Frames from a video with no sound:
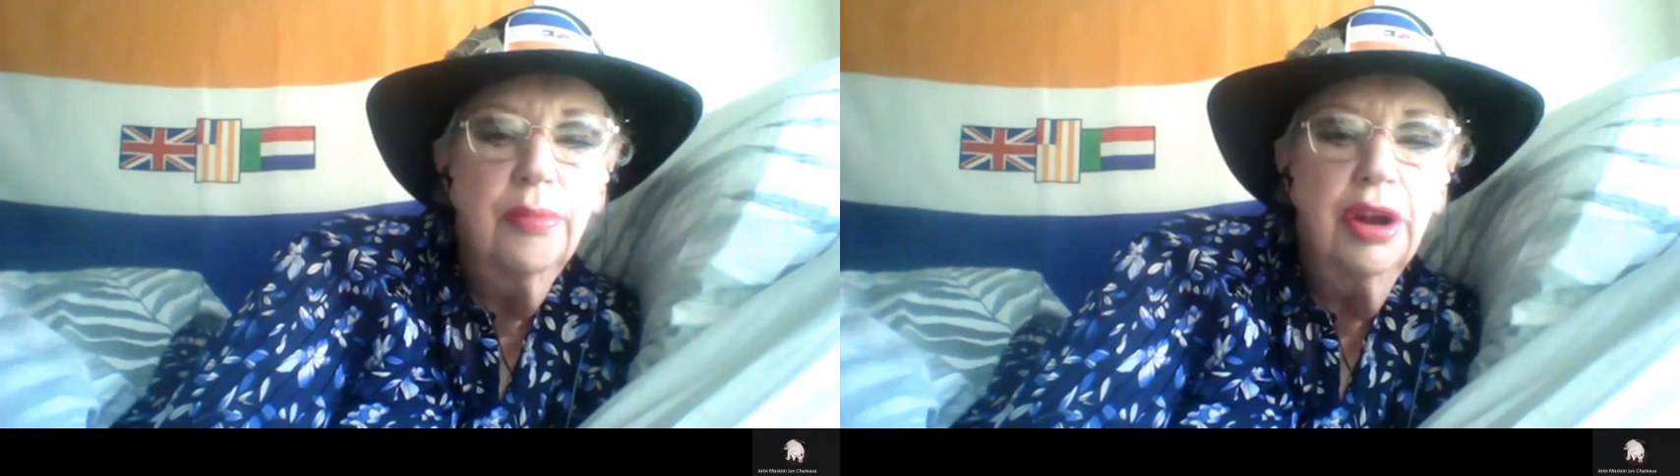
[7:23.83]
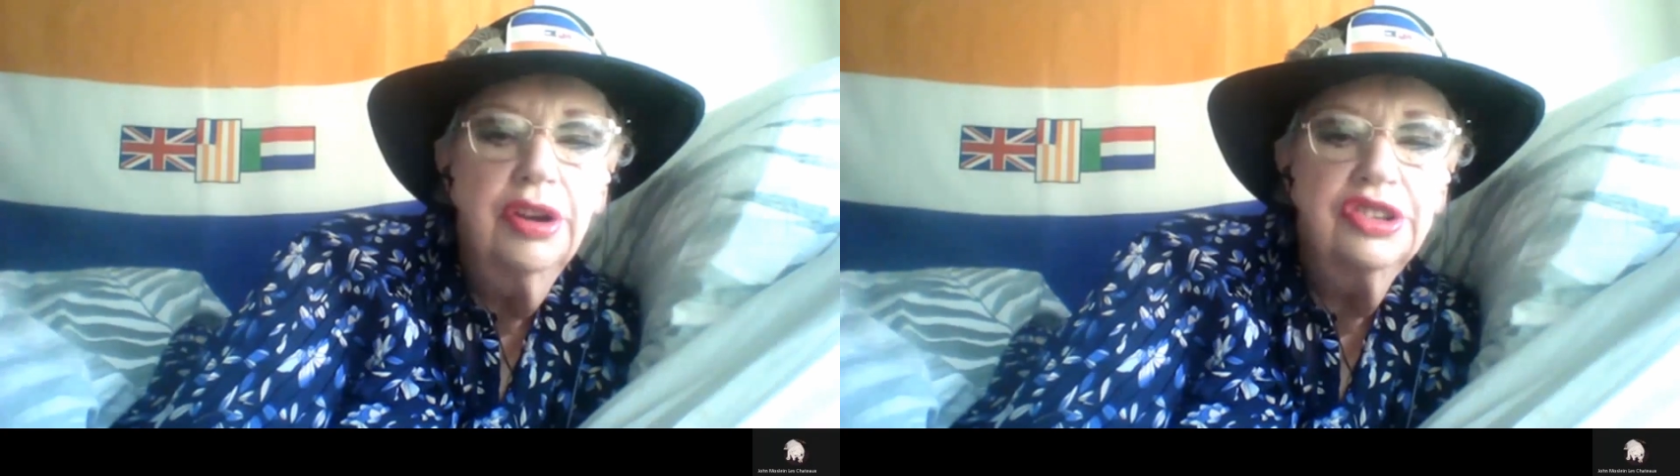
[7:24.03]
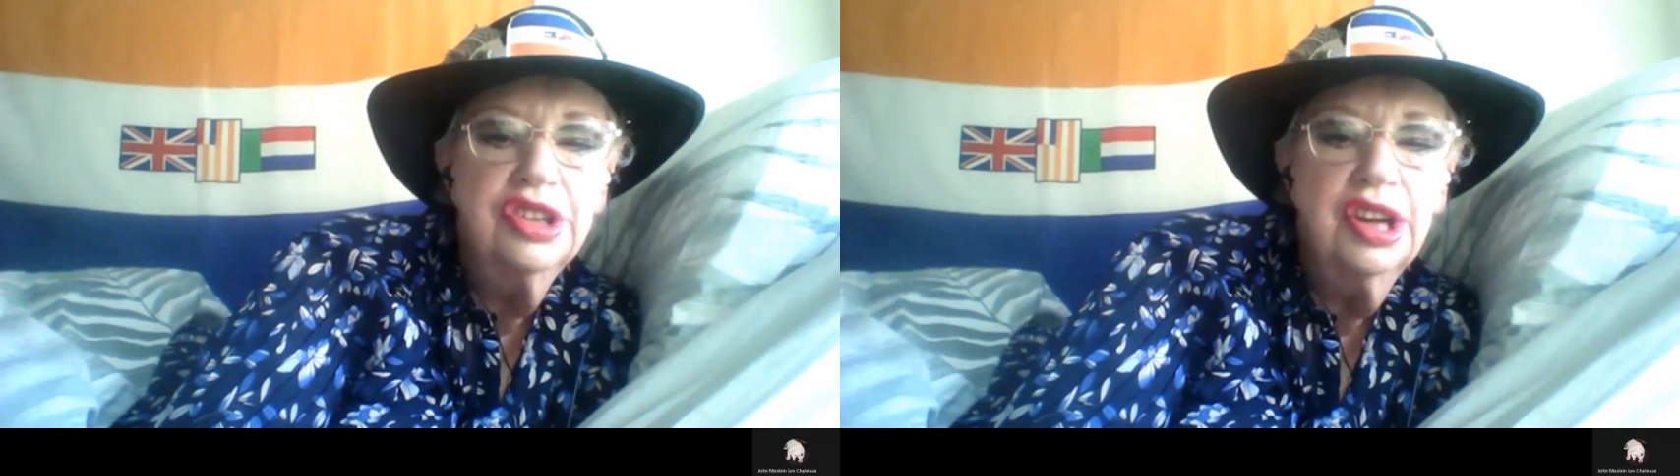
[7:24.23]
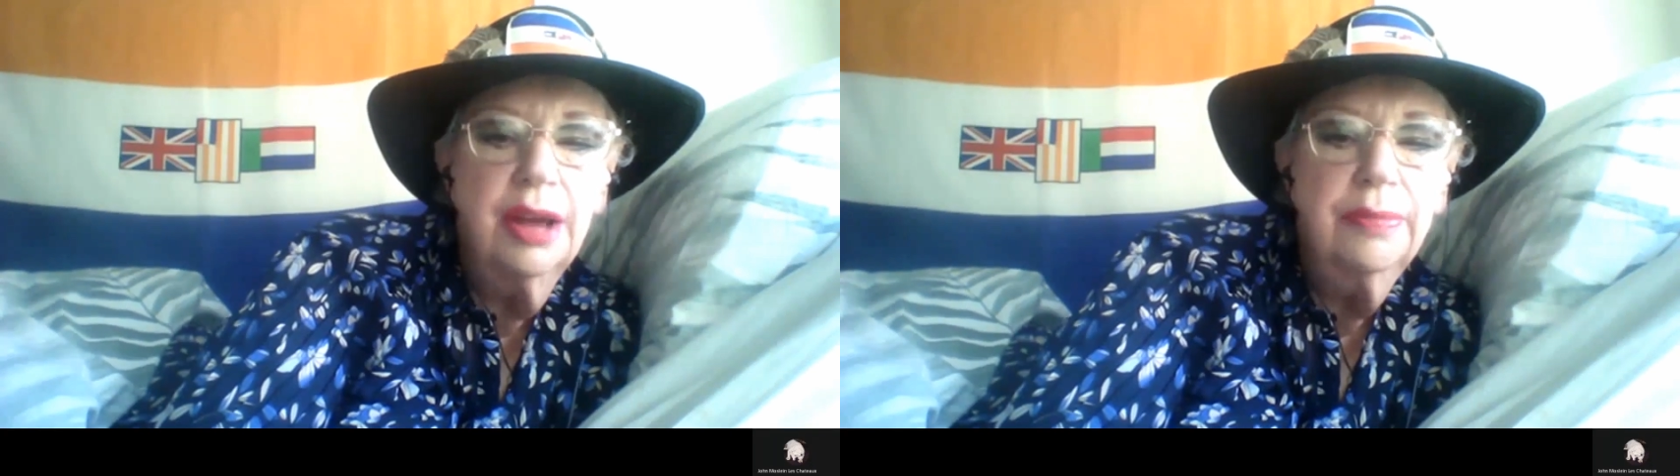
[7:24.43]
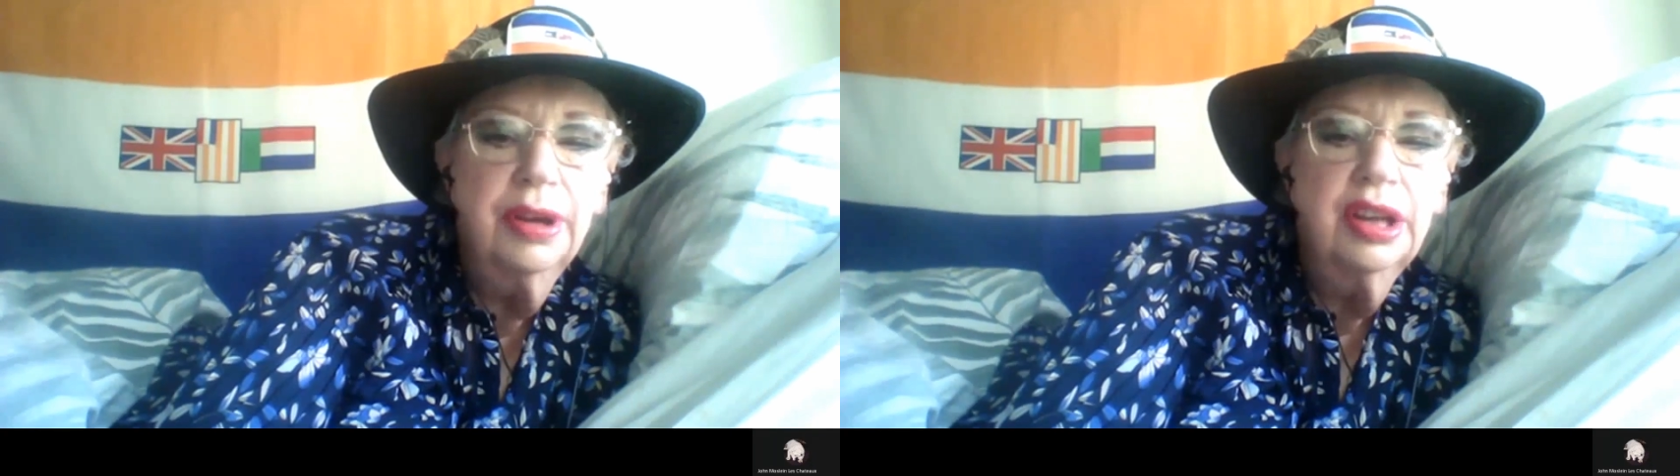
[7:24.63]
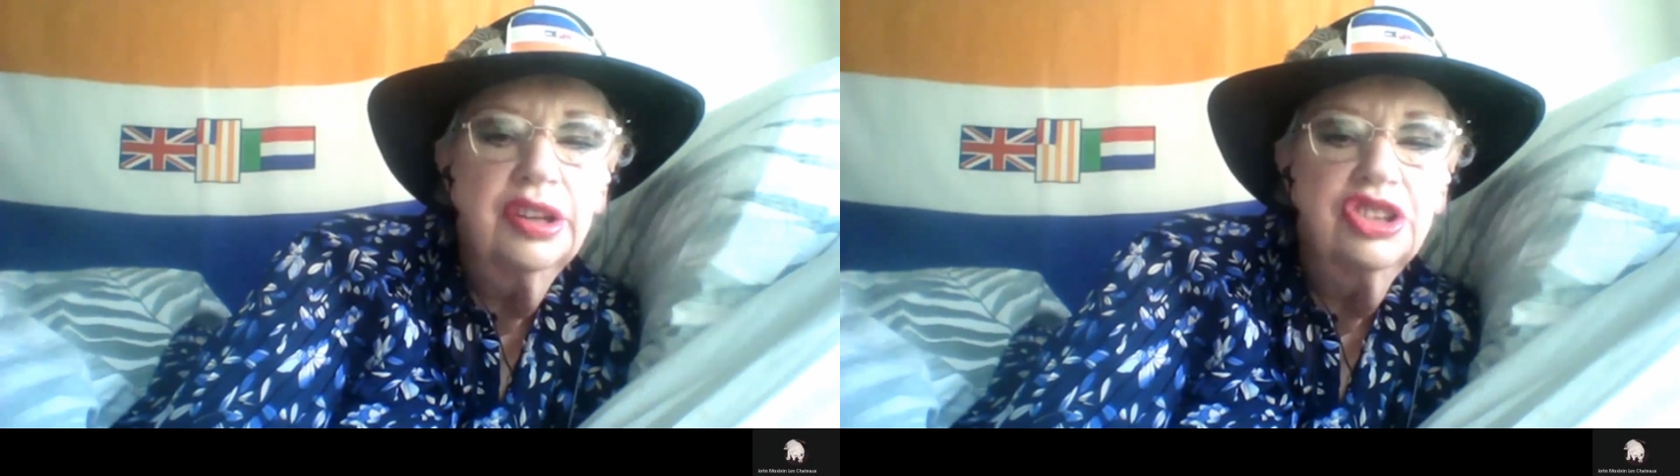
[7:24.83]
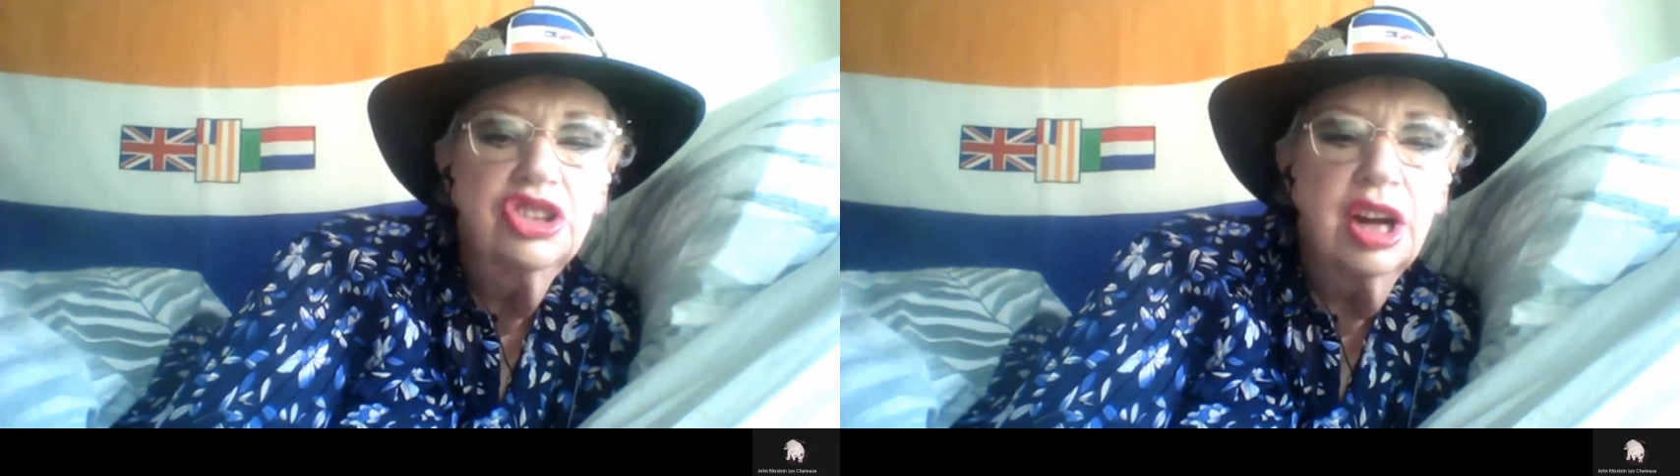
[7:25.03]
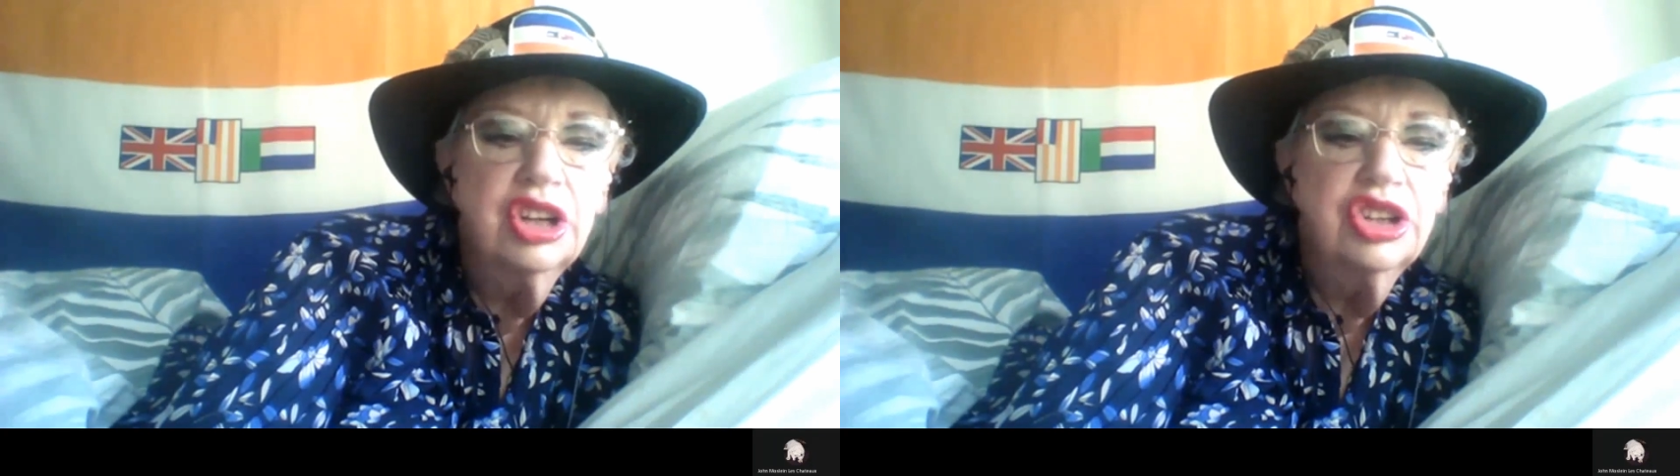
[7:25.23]
monosyllabic
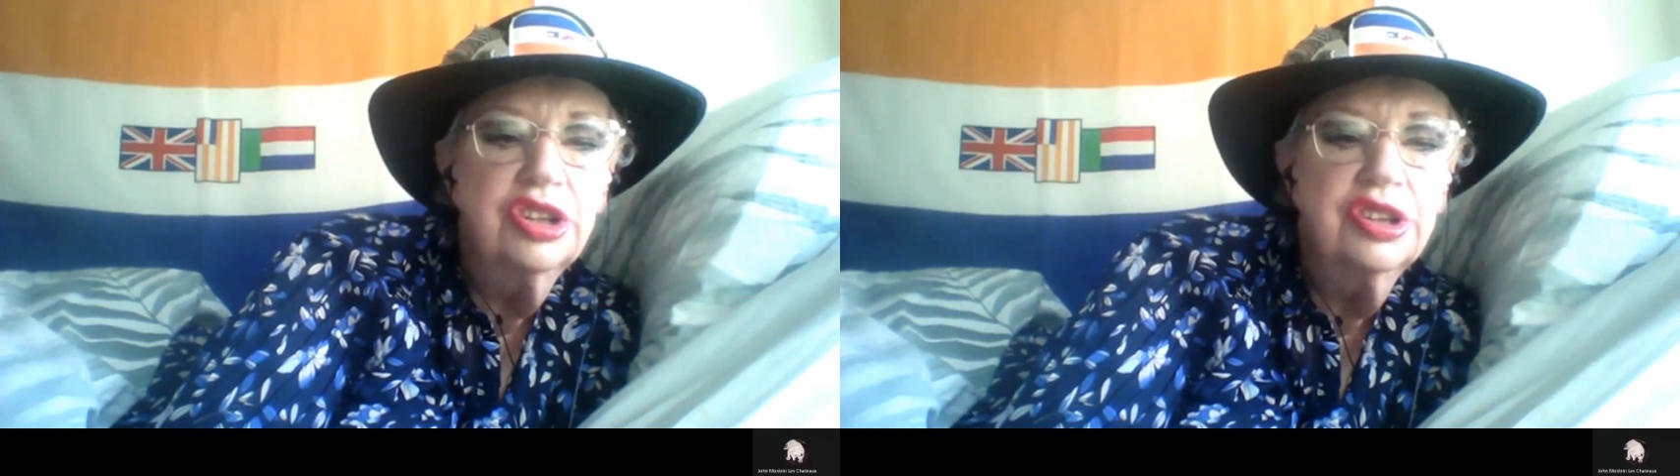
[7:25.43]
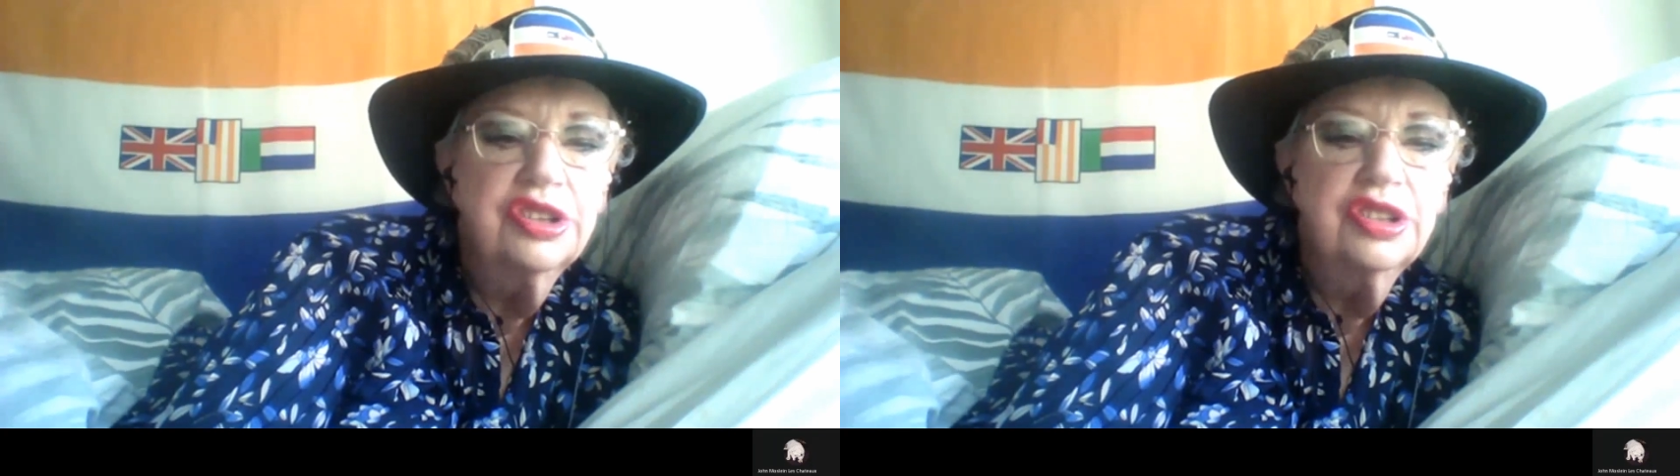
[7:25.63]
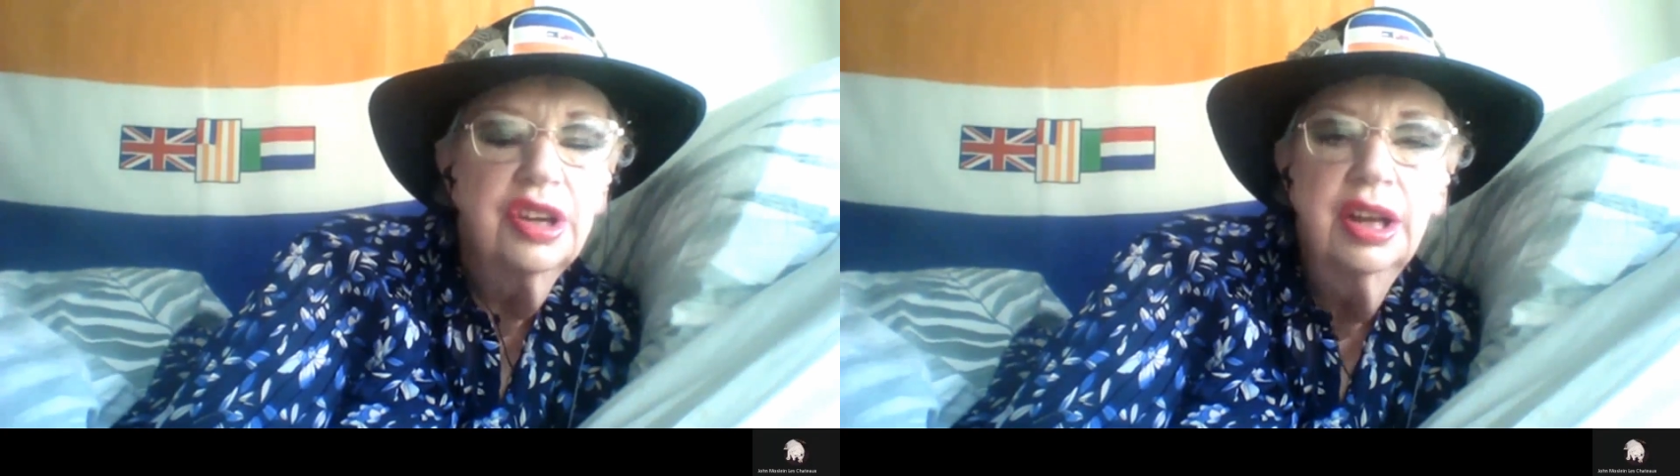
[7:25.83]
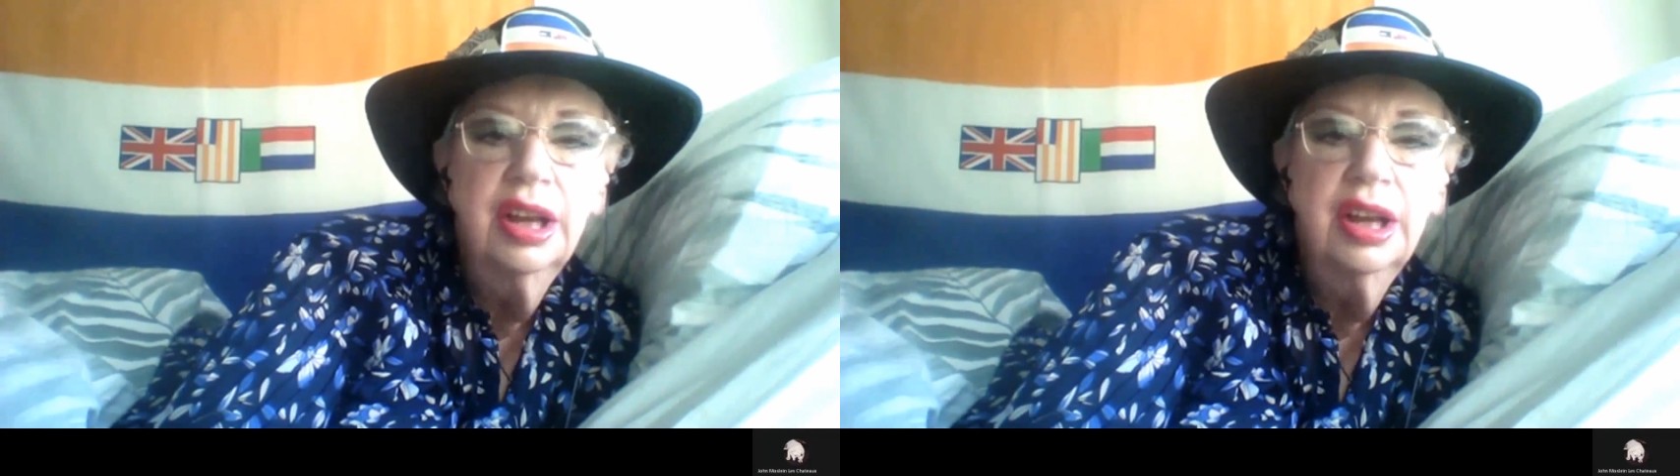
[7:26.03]
instructions